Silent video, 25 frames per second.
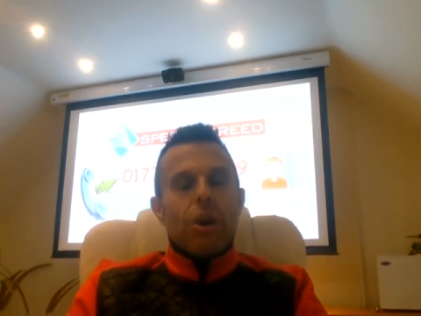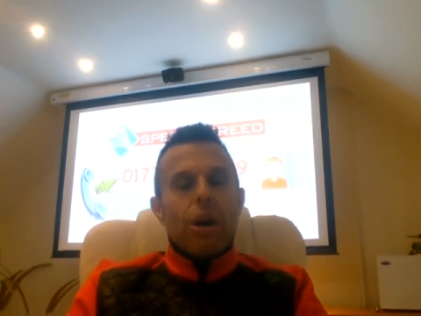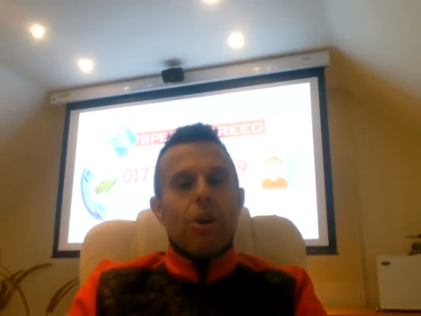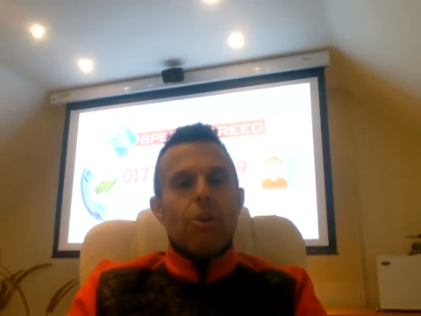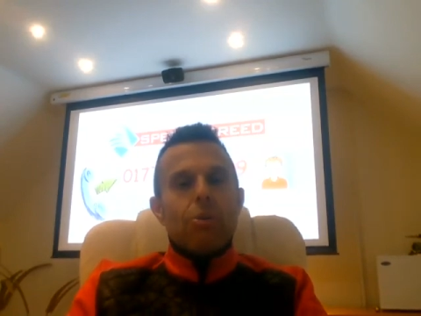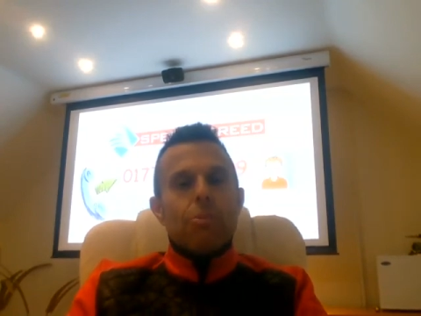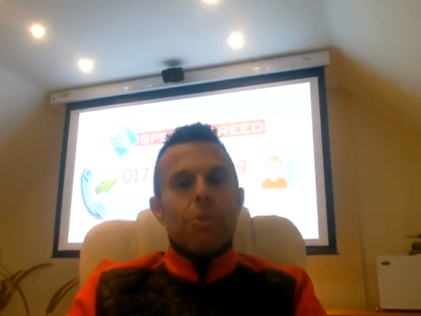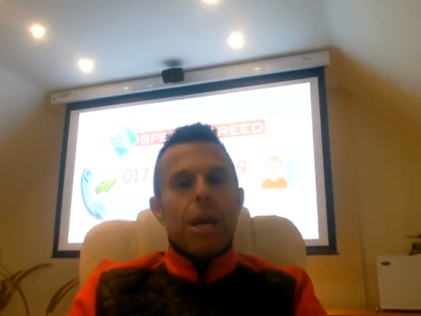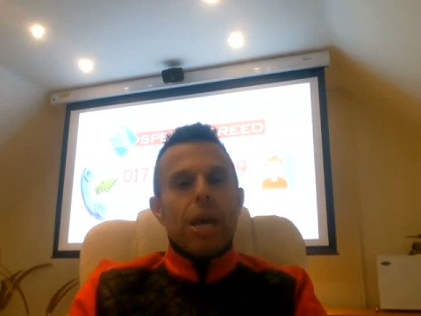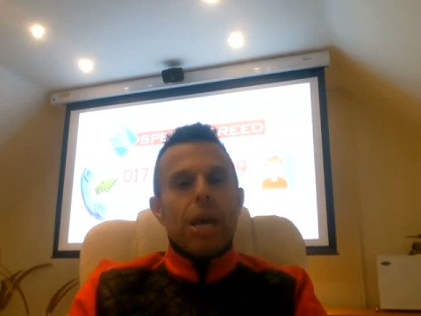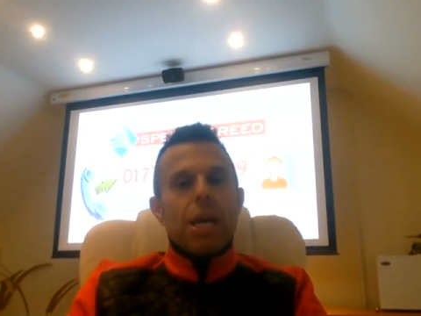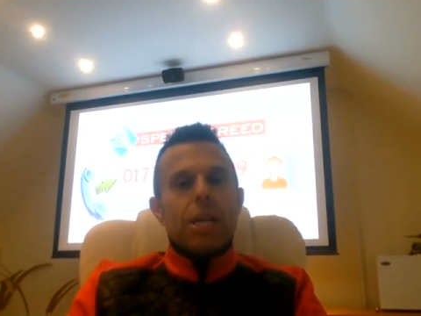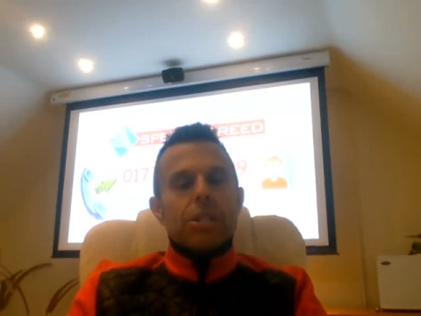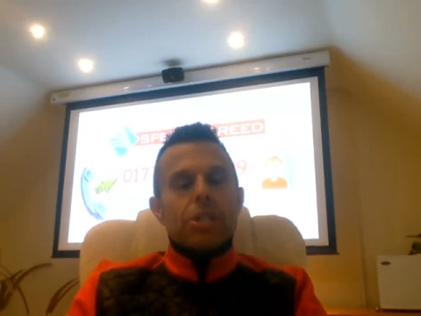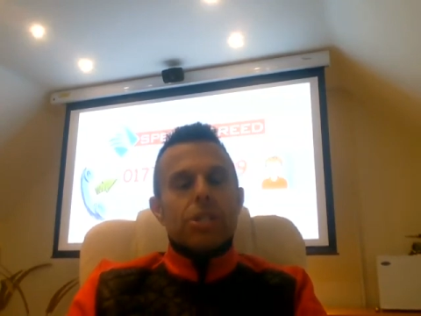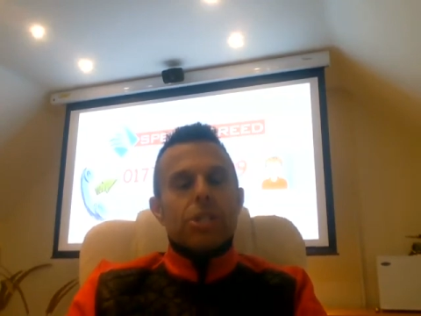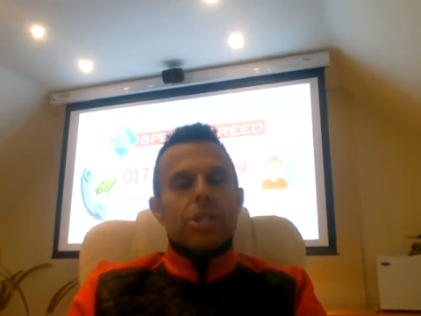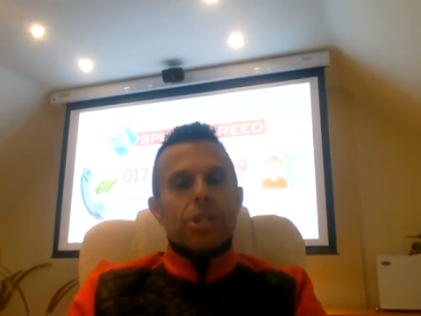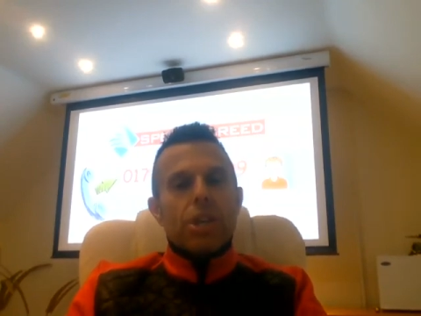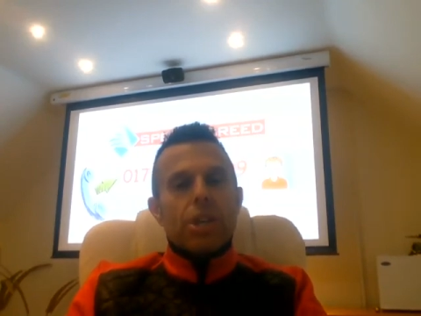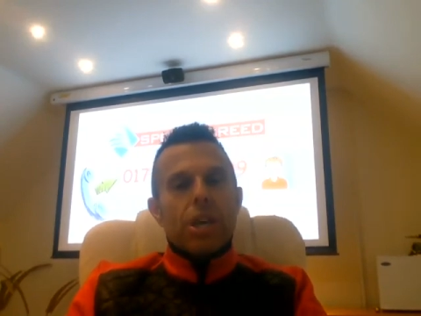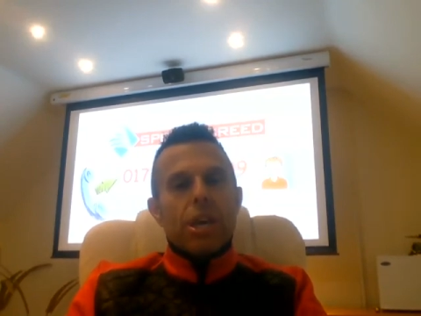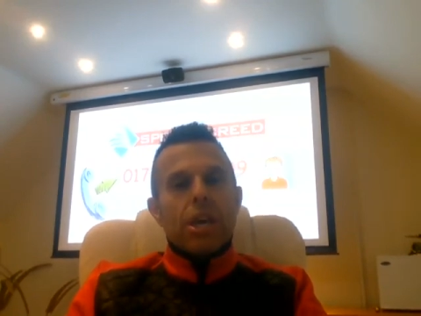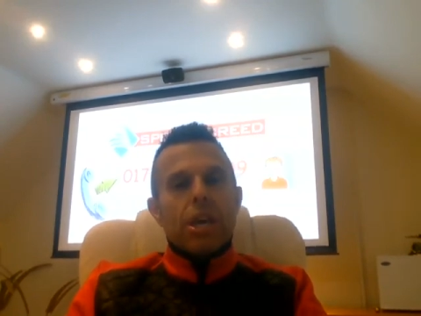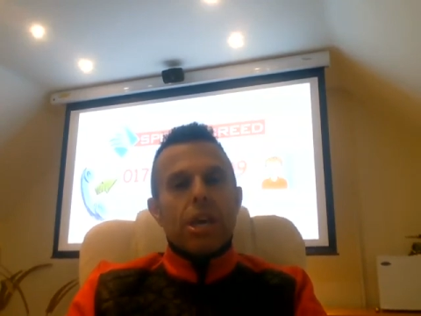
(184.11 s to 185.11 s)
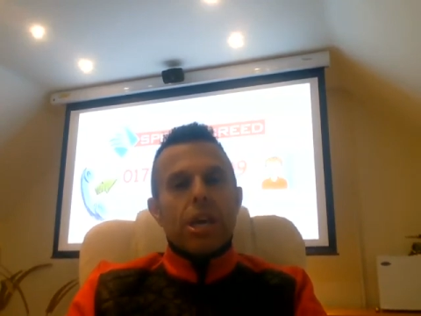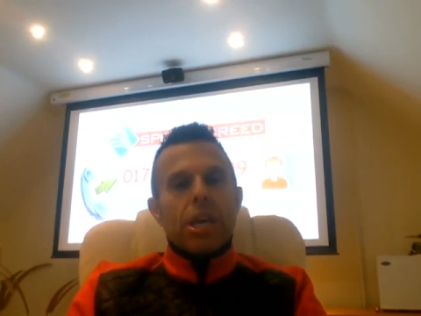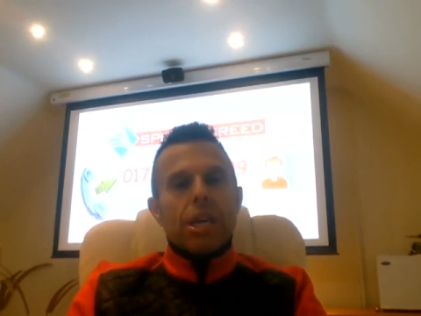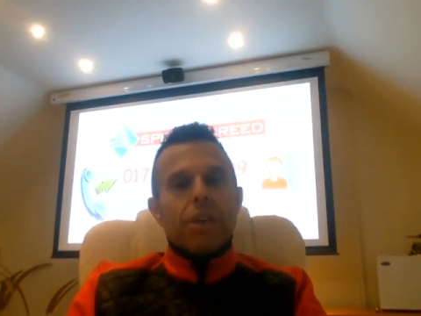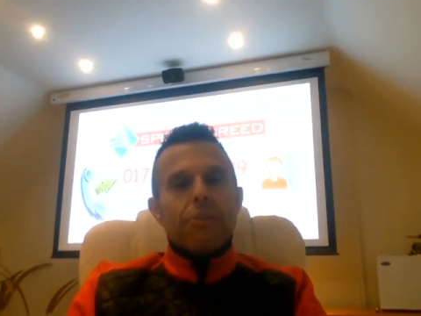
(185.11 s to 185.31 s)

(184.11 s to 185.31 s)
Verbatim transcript: I hope that's uh,